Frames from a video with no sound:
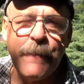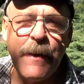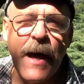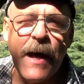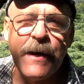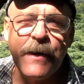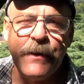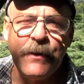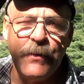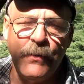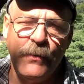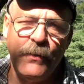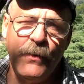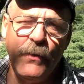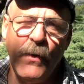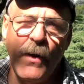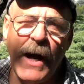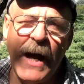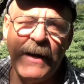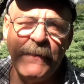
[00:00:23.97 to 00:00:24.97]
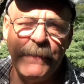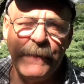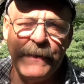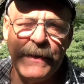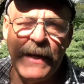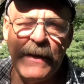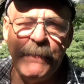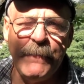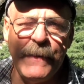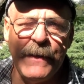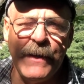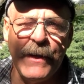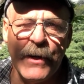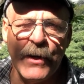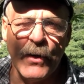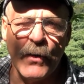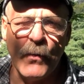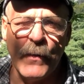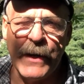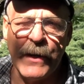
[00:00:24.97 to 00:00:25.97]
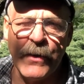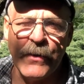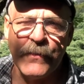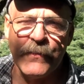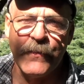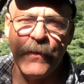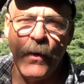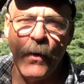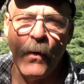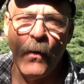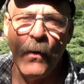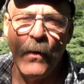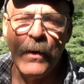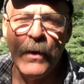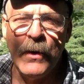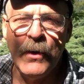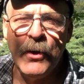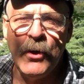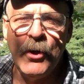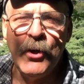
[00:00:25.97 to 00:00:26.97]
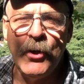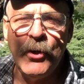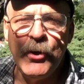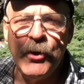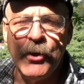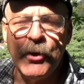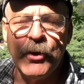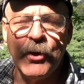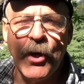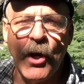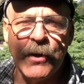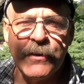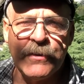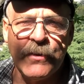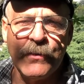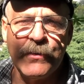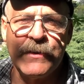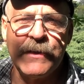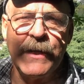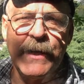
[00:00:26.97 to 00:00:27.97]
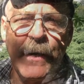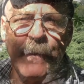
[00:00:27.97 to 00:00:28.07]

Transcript: out into a new hive, but they've been here a week or so. You can also set